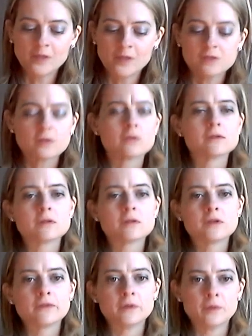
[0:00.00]
So those are the
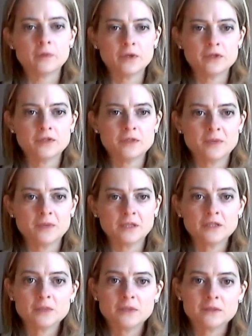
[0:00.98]
different approaches to
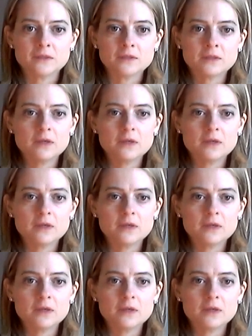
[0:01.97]
management.